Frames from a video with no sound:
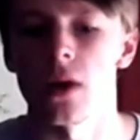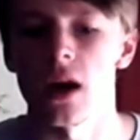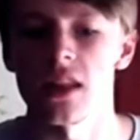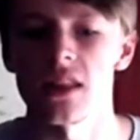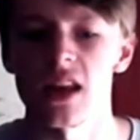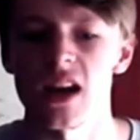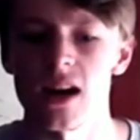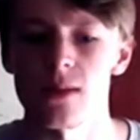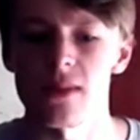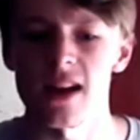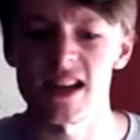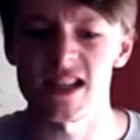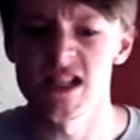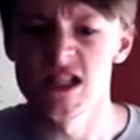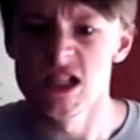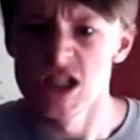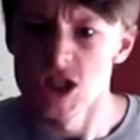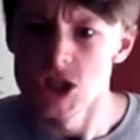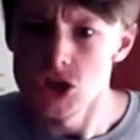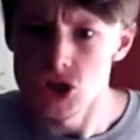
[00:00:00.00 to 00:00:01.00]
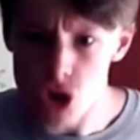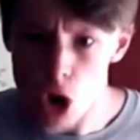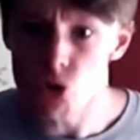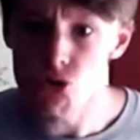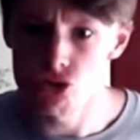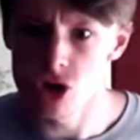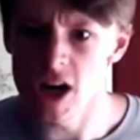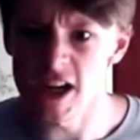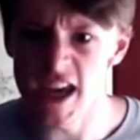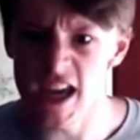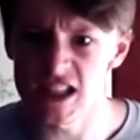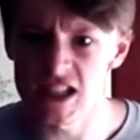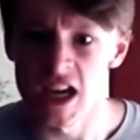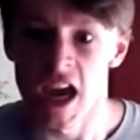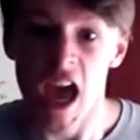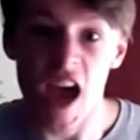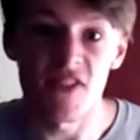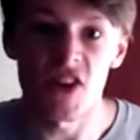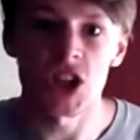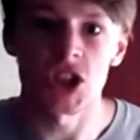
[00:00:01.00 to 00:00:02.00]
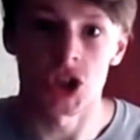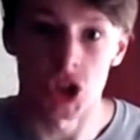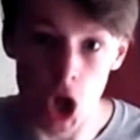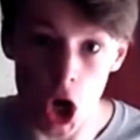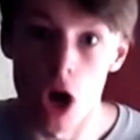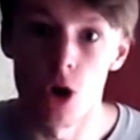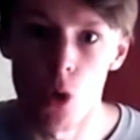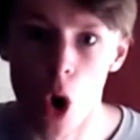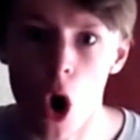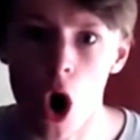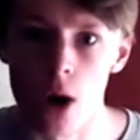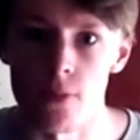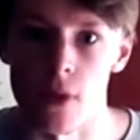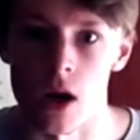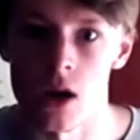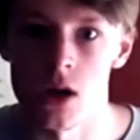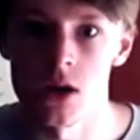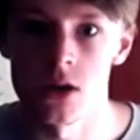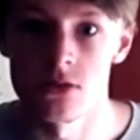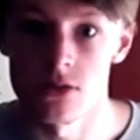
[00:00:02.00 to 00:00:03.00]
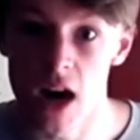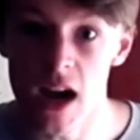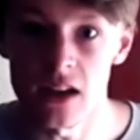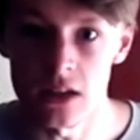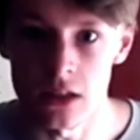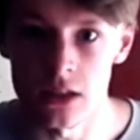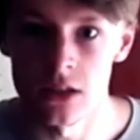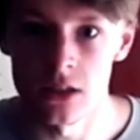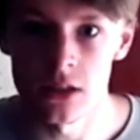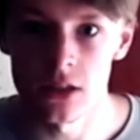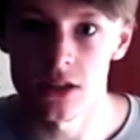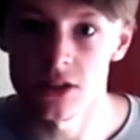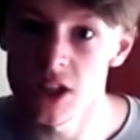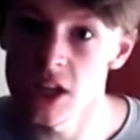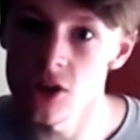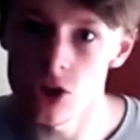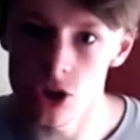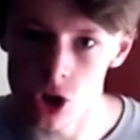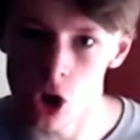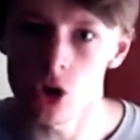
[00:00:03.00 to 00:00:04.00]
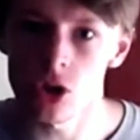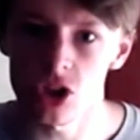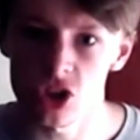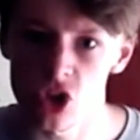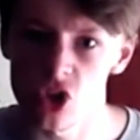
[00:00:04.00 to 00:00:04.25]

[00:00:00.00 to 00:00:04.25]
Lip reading: And then I'm like, don't drink it if it's too warm, right? Because then your tongue is going